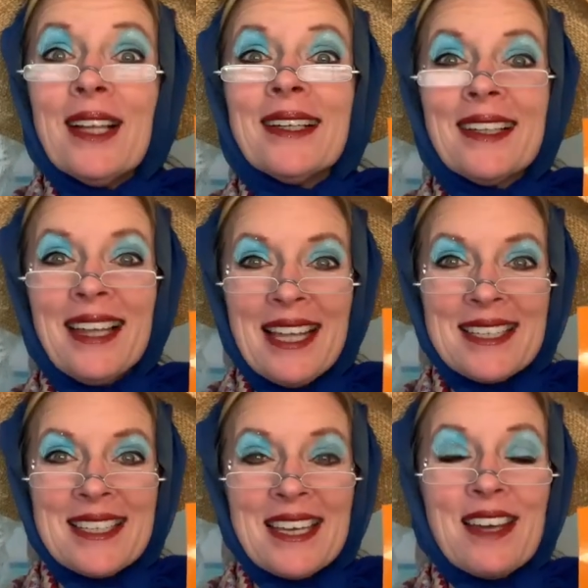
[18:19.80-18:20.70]

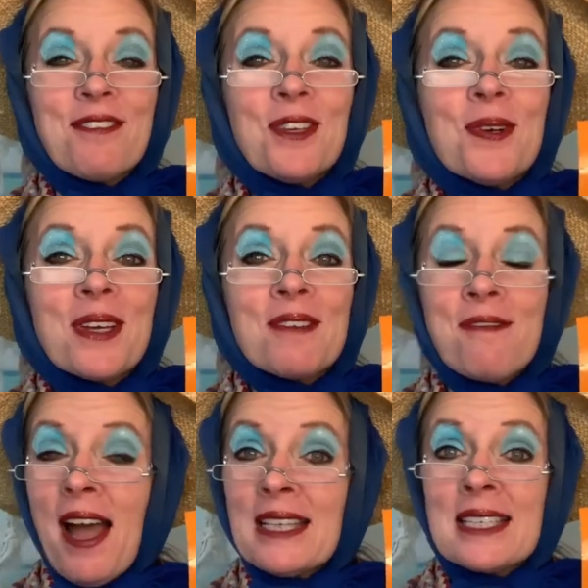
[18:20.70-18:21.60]
Let's see if you can
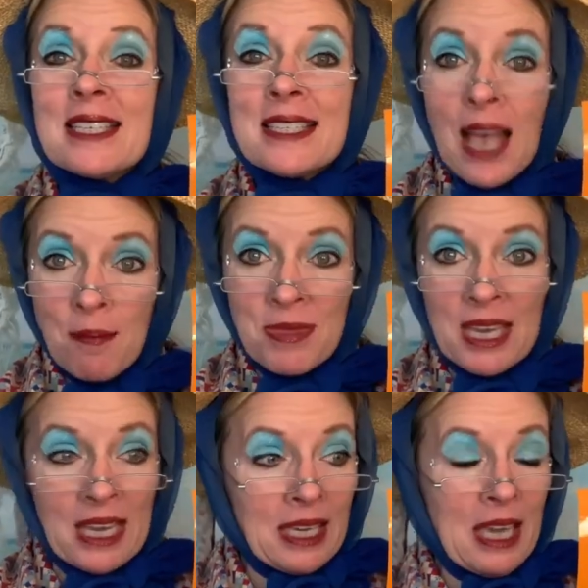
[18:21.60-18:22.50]
find
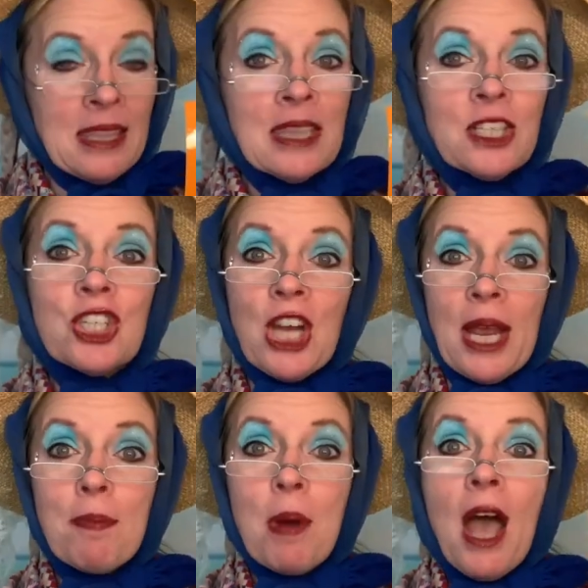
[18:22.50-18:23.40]
something in the
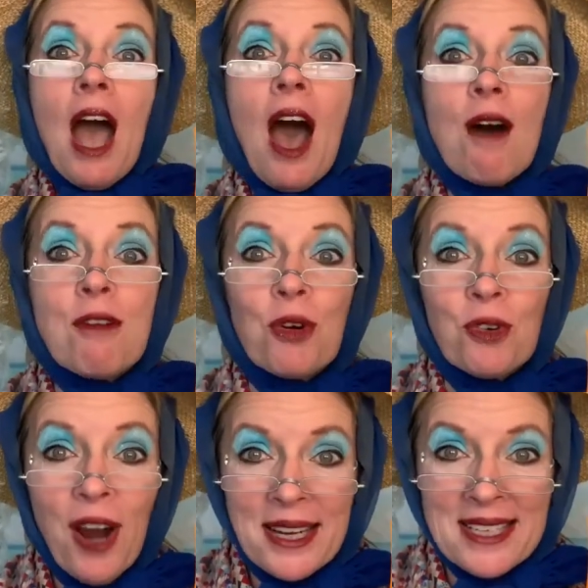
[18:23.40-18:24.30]
shape of a
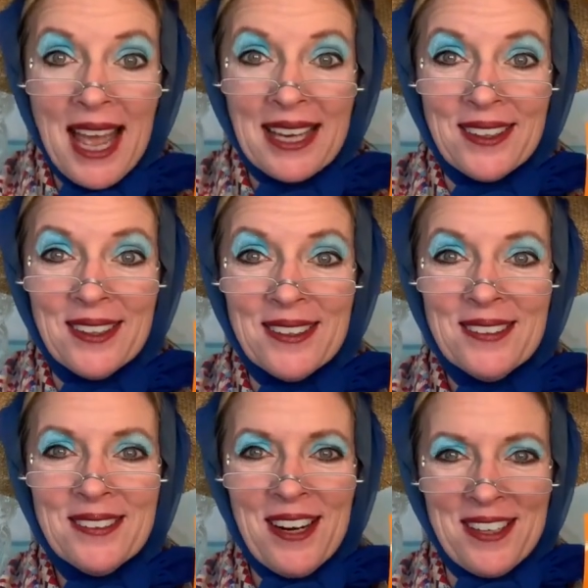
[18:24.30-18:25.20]
rectangle.
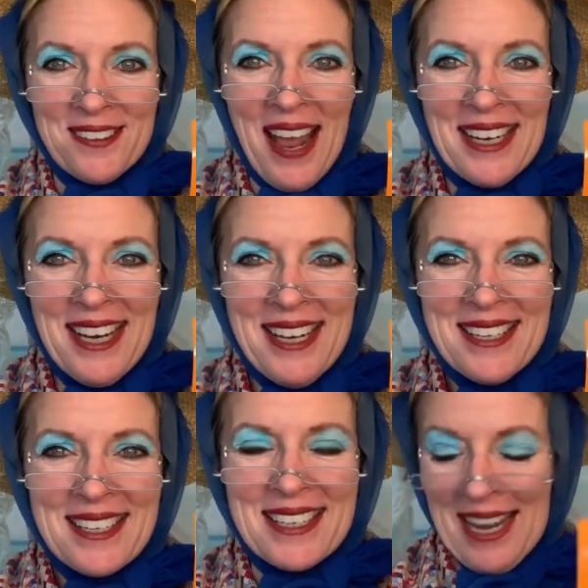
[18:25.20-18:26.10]
Are you ready?
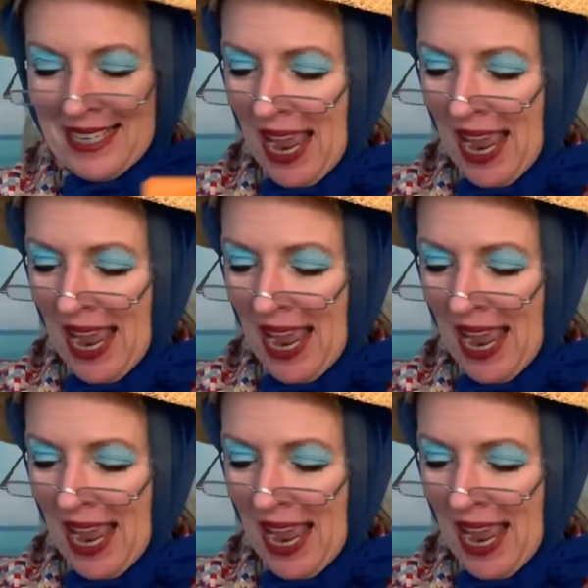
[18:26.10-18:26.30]
Stand